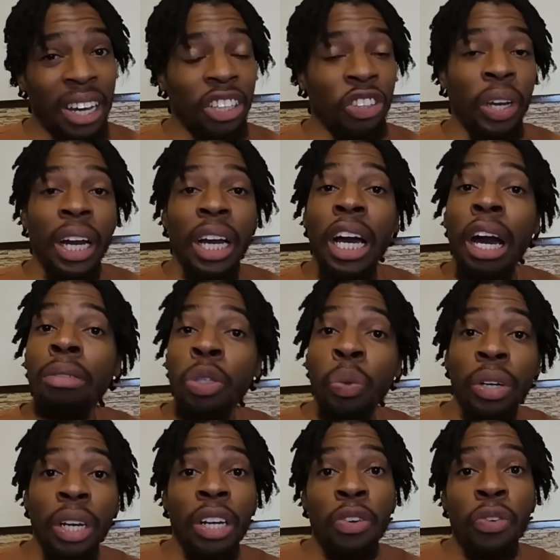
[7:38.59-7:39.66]
To try to come to
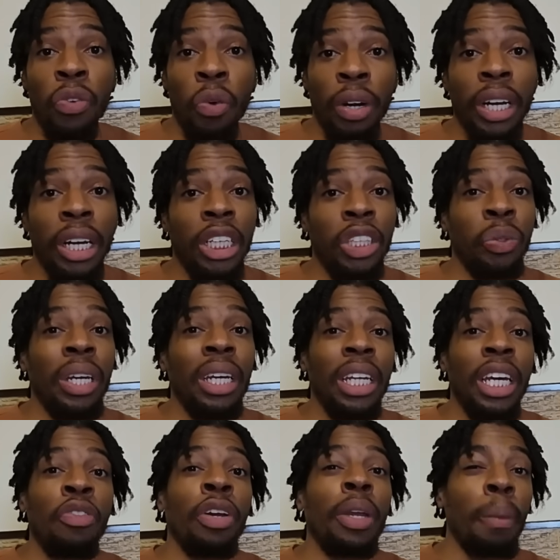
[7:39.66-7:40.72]
another foreign country and
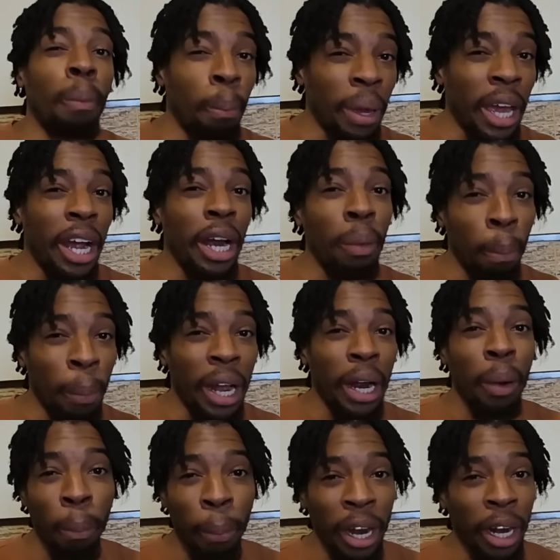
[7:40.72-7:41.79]
live on the
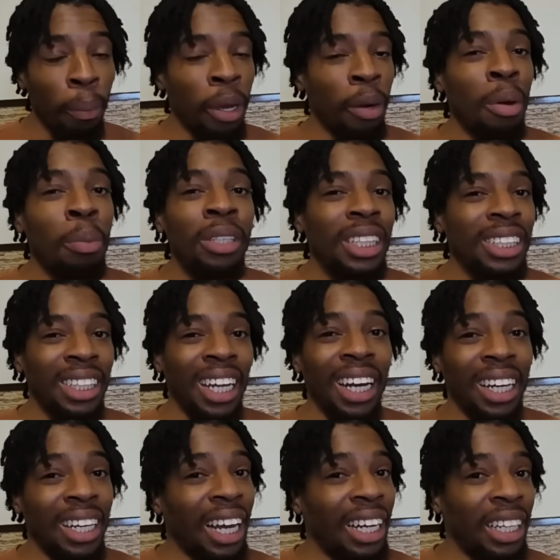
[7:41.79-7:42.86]
bare minimum is just not a
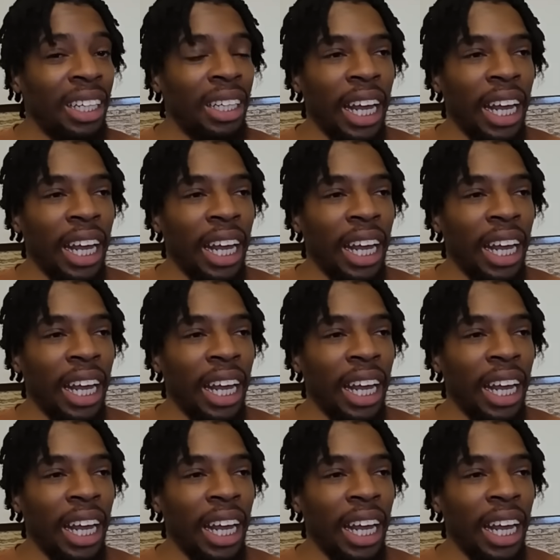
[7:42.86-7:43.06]
good idea.